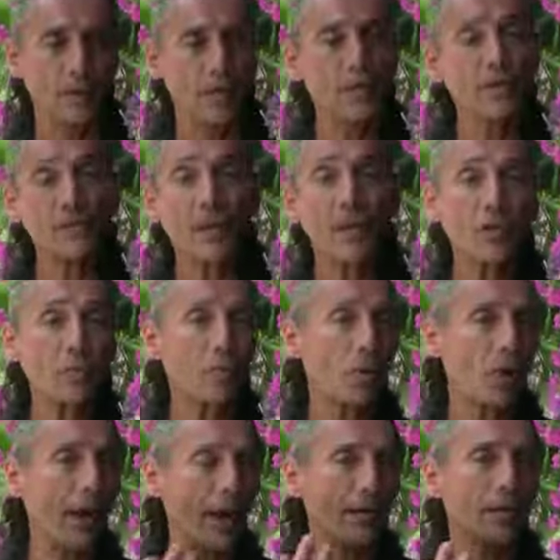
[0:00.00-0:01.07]
And the sage
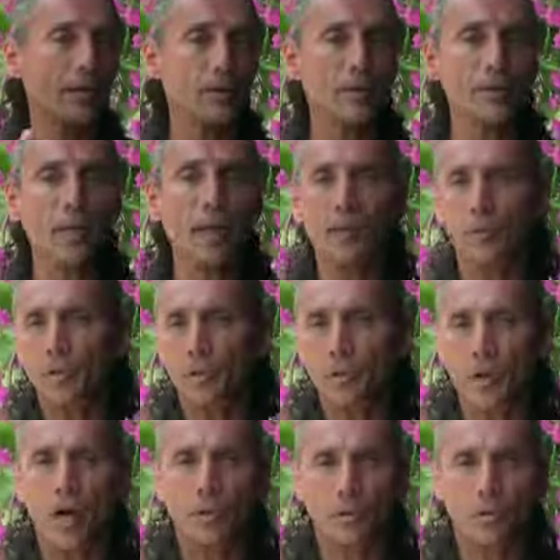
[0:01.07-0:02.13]
plant is like when you
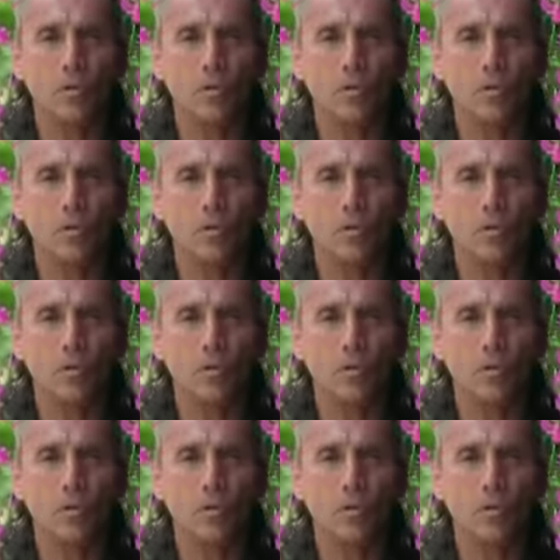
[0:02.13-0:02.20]
talk